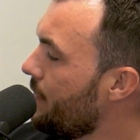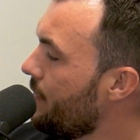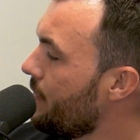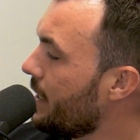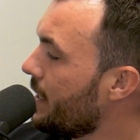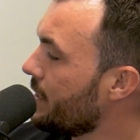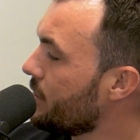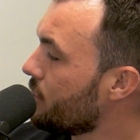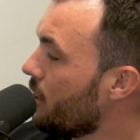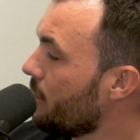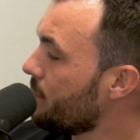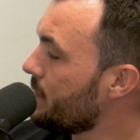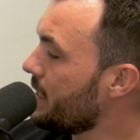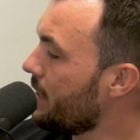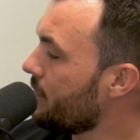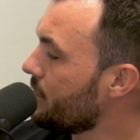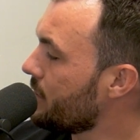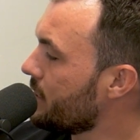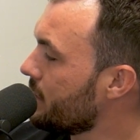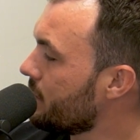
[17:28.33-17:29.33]
and then I dropped
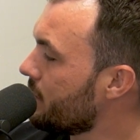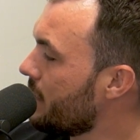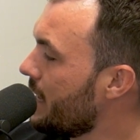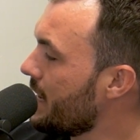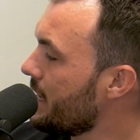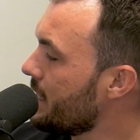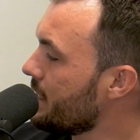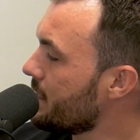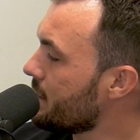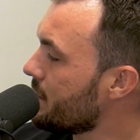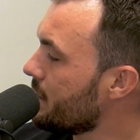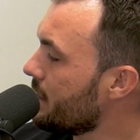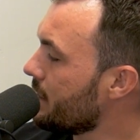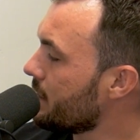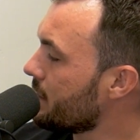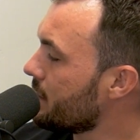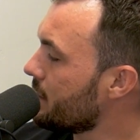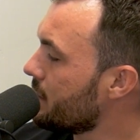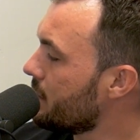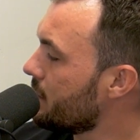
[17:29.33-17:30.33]
down to
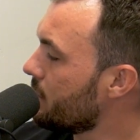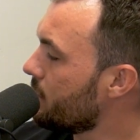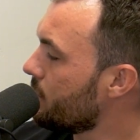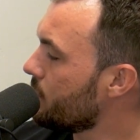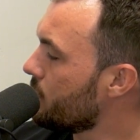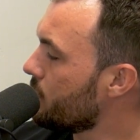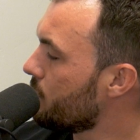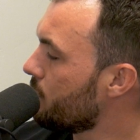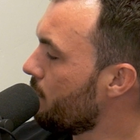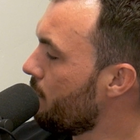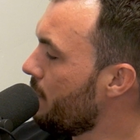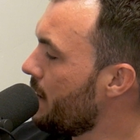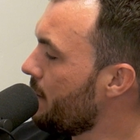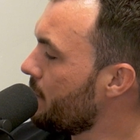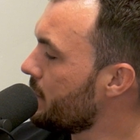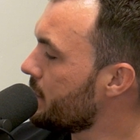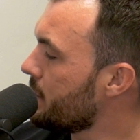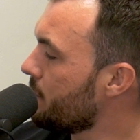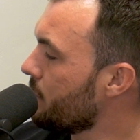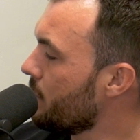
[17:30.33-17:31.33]
86, which is
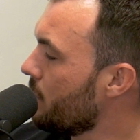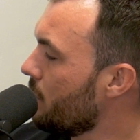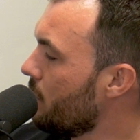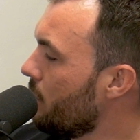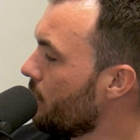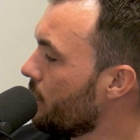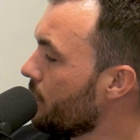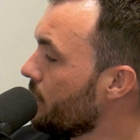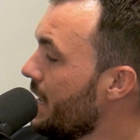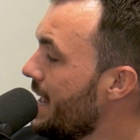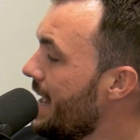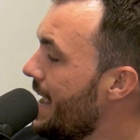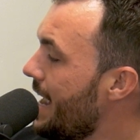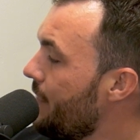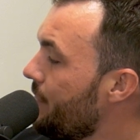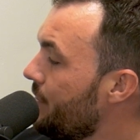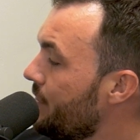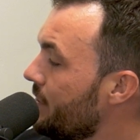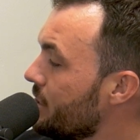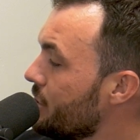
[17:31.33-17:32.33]
maybe some of the lower.
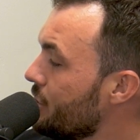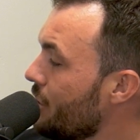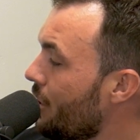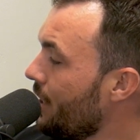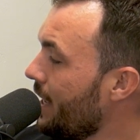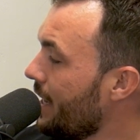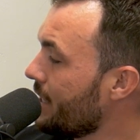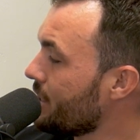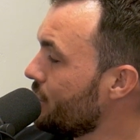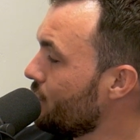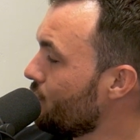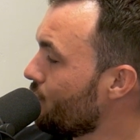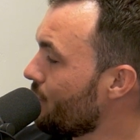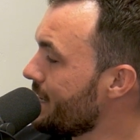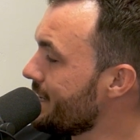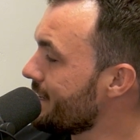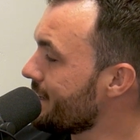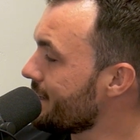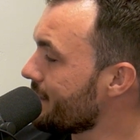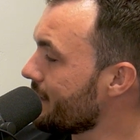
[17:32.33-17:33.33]
And then the sauna actually
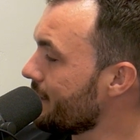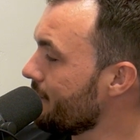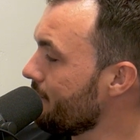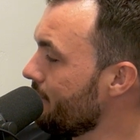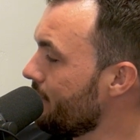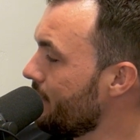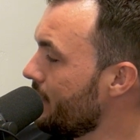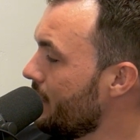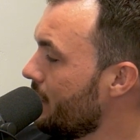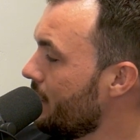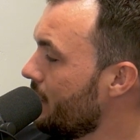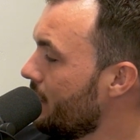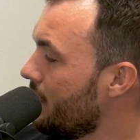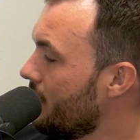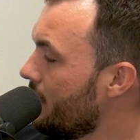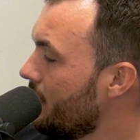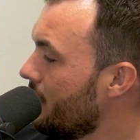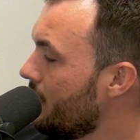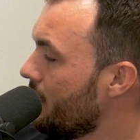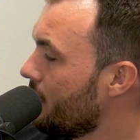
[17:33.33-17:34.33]
raises it
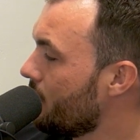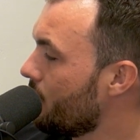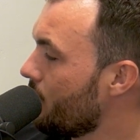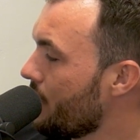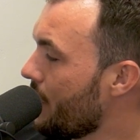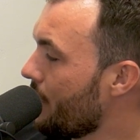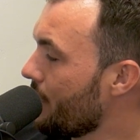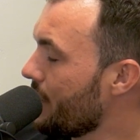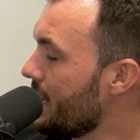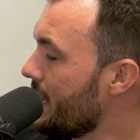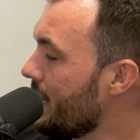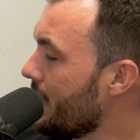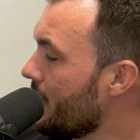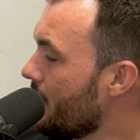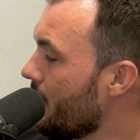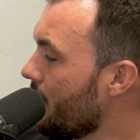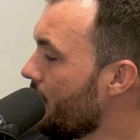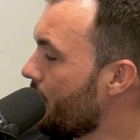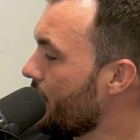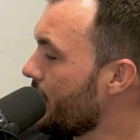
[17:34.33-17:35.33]
without eating
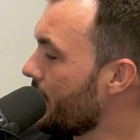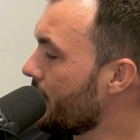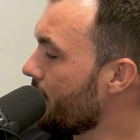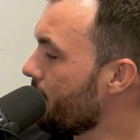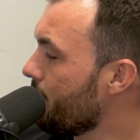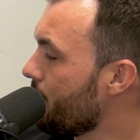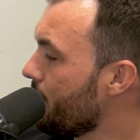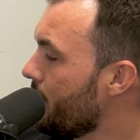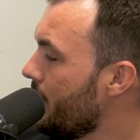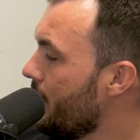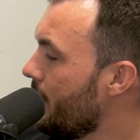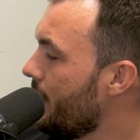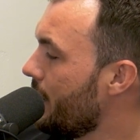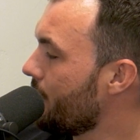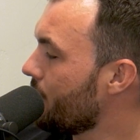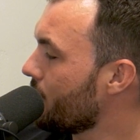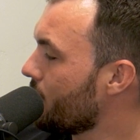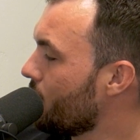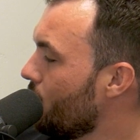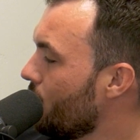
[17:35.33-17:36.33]
anything,
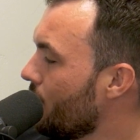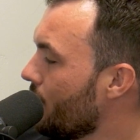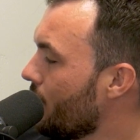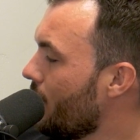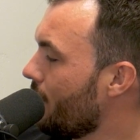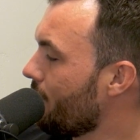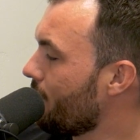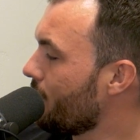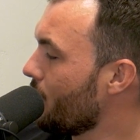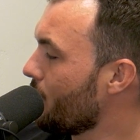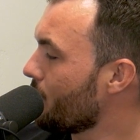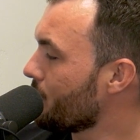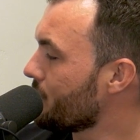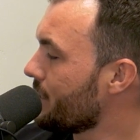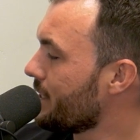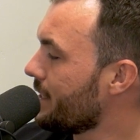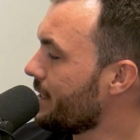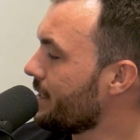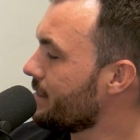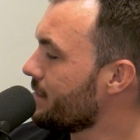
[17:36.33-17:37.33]
and then cooling off
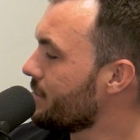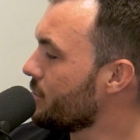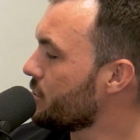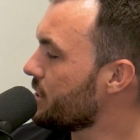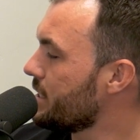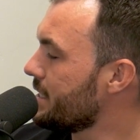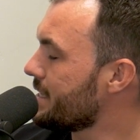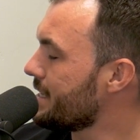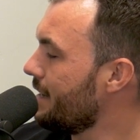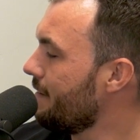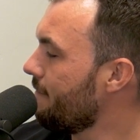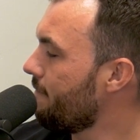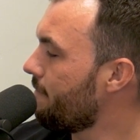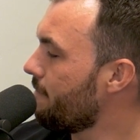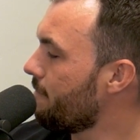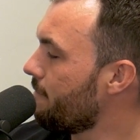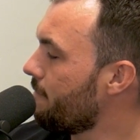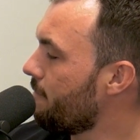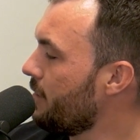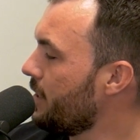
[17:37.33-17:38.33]
lowers it again. So it's kind of
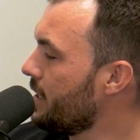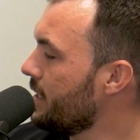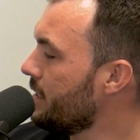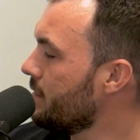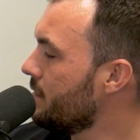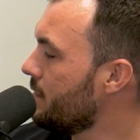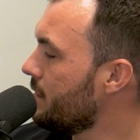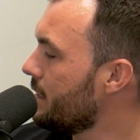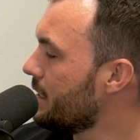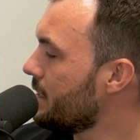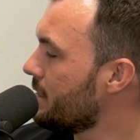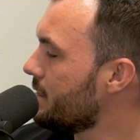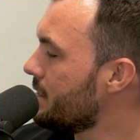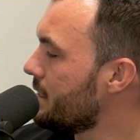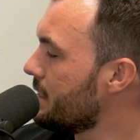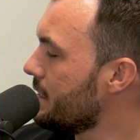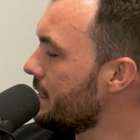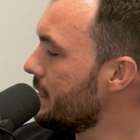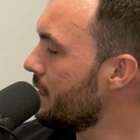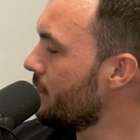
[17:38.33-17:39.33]
fun
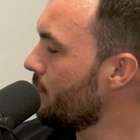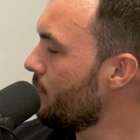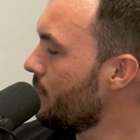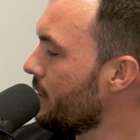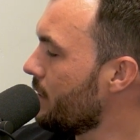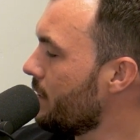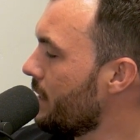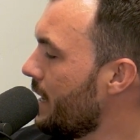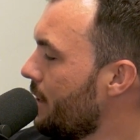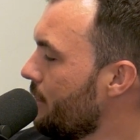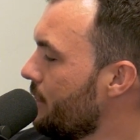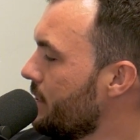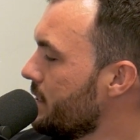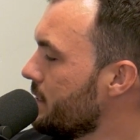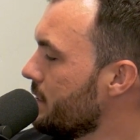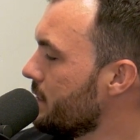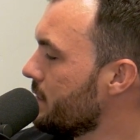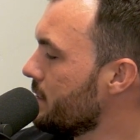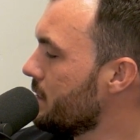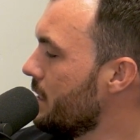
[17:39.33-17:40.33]
seeing how
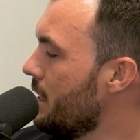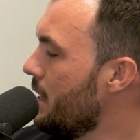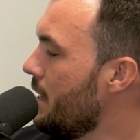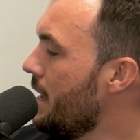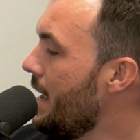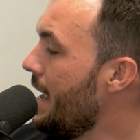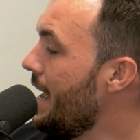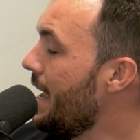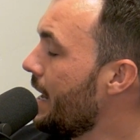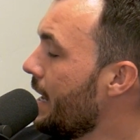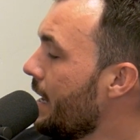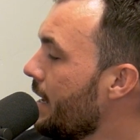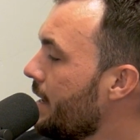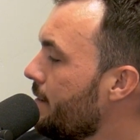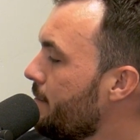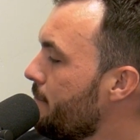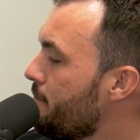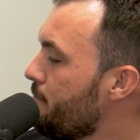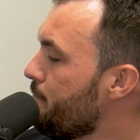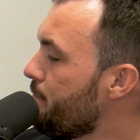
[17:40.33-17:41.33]
this is,
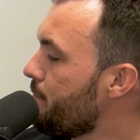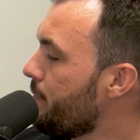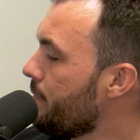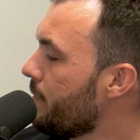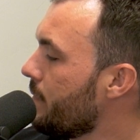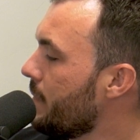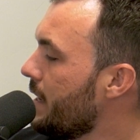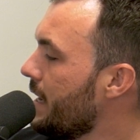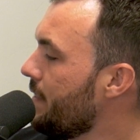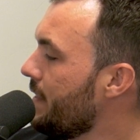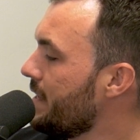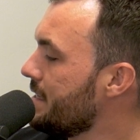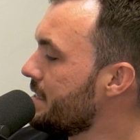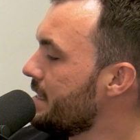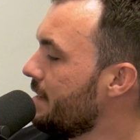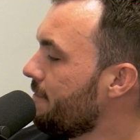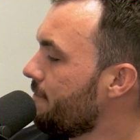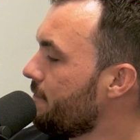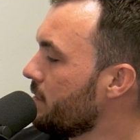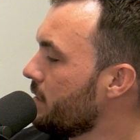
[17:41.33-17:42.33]
and
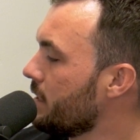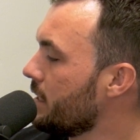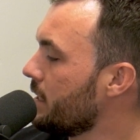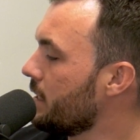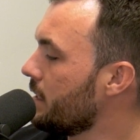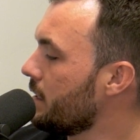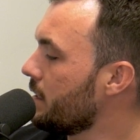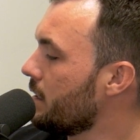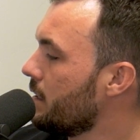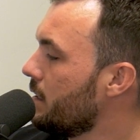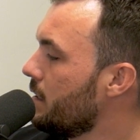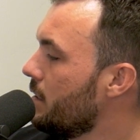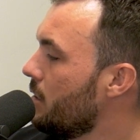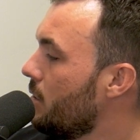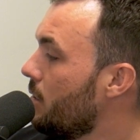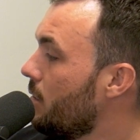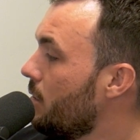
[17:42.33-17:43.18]
that's definitely